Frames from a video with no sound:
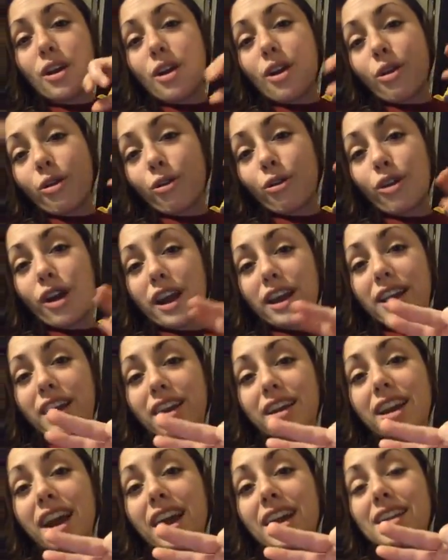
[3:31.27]

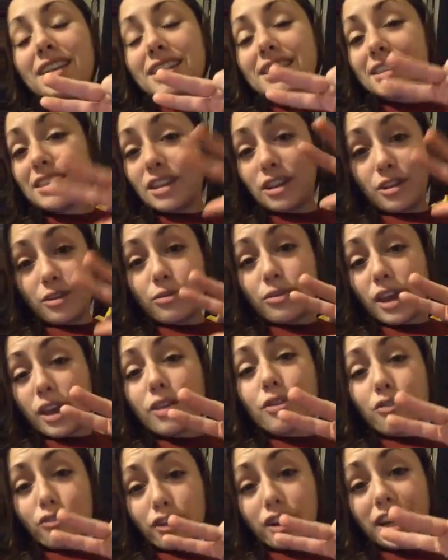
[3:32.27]
recognize, that
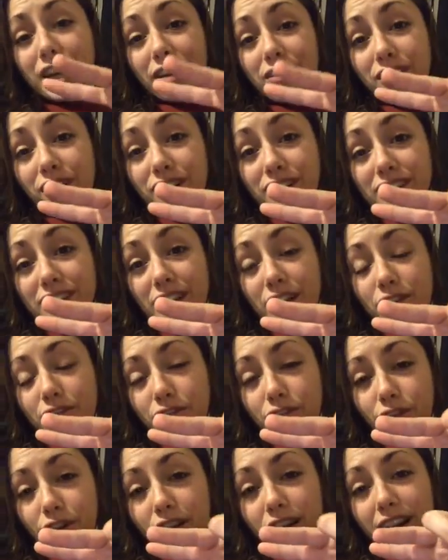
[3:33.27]
you forgive yourself
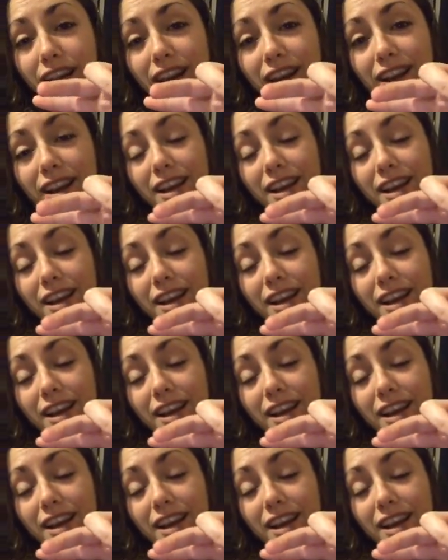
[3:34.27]
for it.